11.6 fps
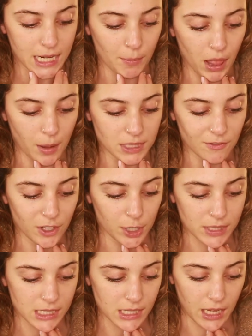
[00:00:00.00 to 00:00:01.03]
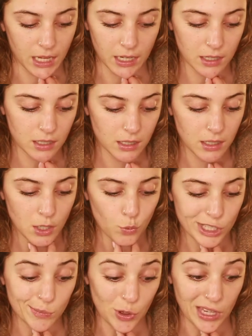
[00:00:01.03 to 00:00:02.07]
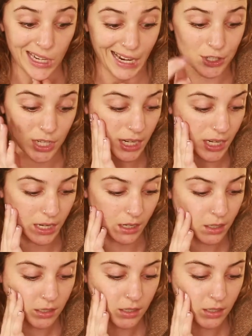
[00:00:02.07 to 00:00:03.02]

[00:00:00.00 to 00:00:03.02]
It plumps and firms the skin while smoothing and hydrating.